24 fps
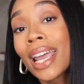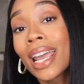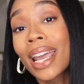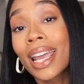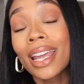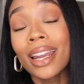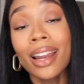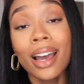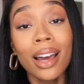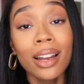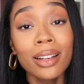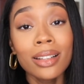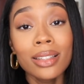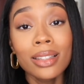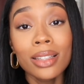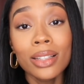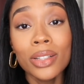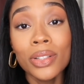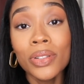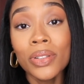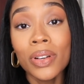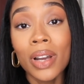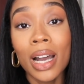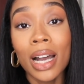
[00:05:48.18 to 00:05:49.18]
And
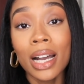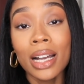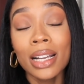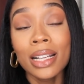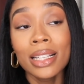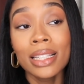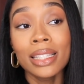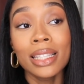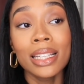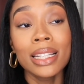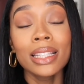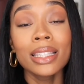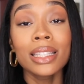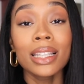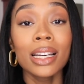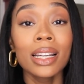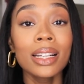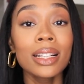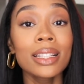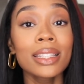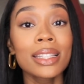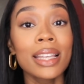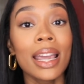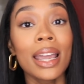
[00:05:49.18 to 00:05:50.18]
honestly, you guys, it's
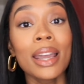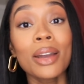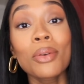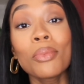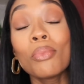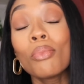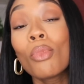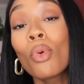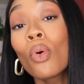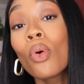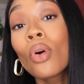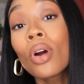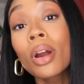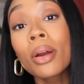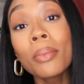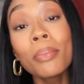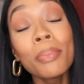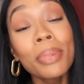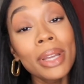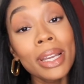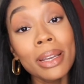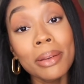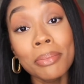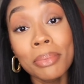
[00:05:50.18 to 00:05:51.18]
gonna take more
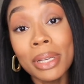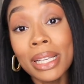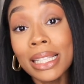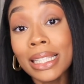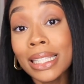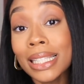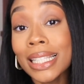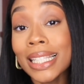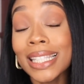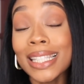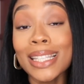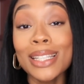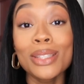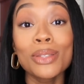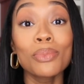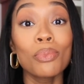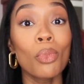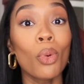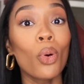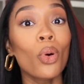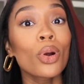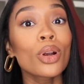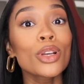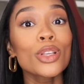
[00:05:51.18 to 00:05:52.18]
big businesses,
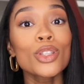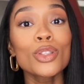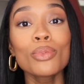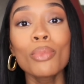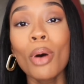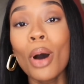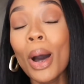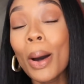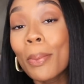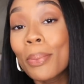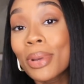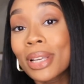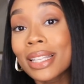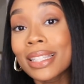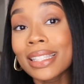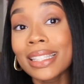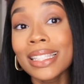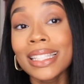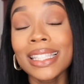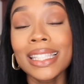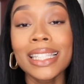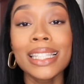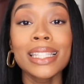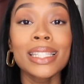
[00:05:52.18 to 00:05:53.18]
more small
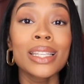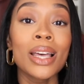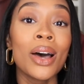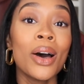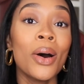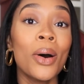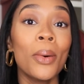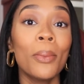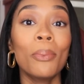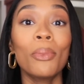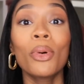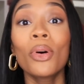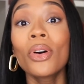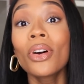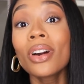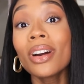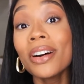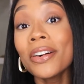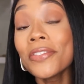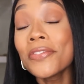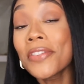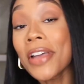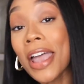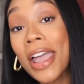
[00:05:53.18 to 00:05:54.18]
businesses, more
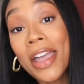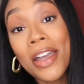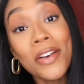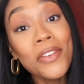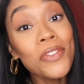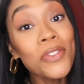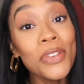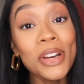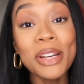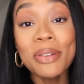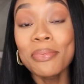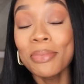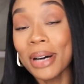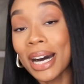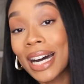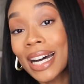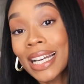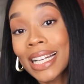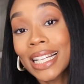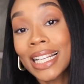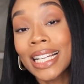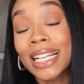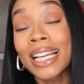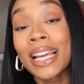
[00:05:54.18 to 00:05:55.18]
of
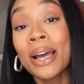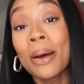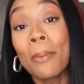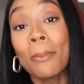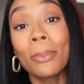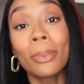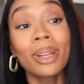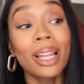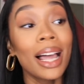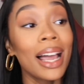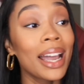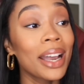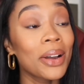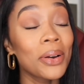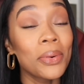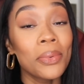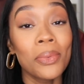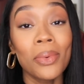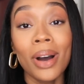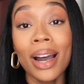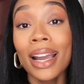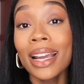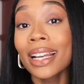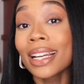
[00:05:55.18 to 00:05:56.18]
everybody, black,
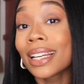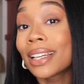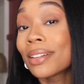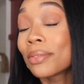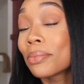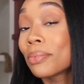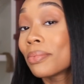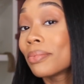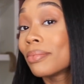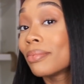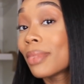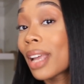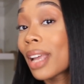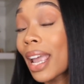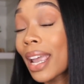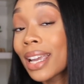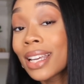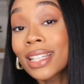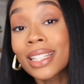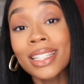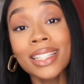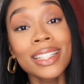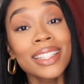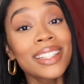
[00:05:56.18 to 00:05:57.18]
white,
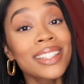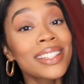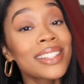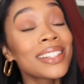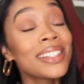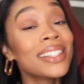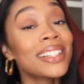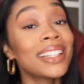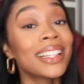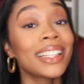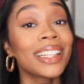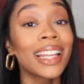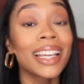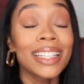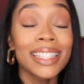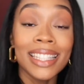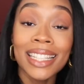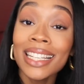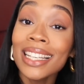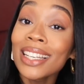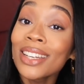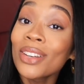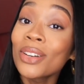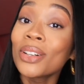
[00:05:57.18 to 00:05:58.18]
Asian,
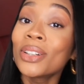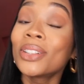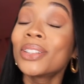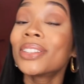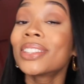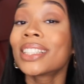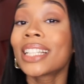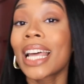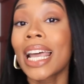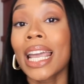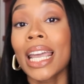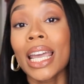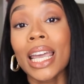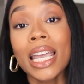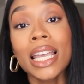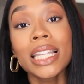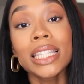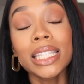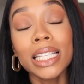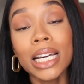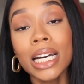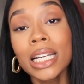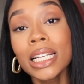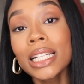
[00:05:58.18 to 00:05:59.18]
Latino, like,
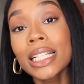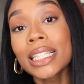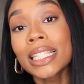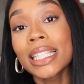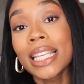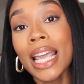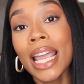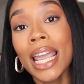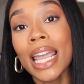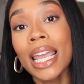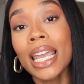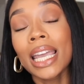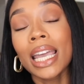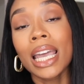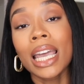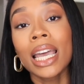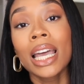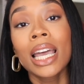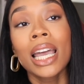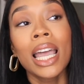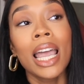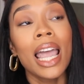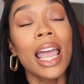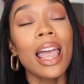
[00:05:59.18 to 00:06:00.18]
it's gonna take
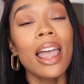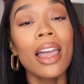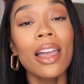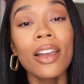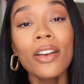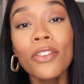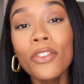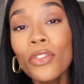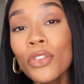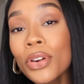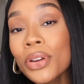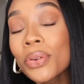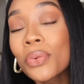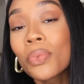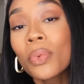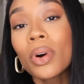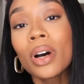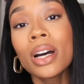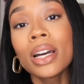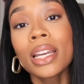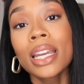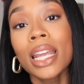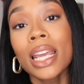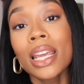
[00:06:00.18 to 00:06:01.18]

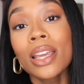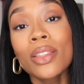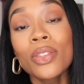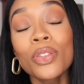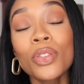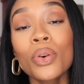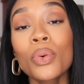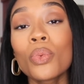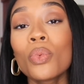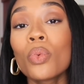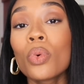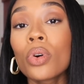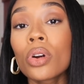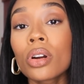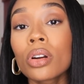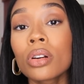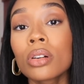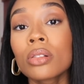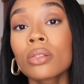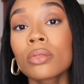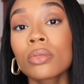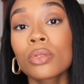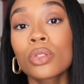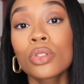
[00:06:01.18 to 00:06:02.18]
everyone in the
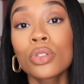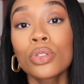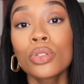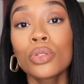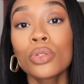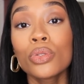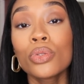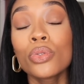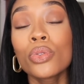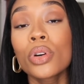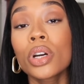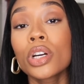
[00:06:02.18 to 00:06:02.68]
world to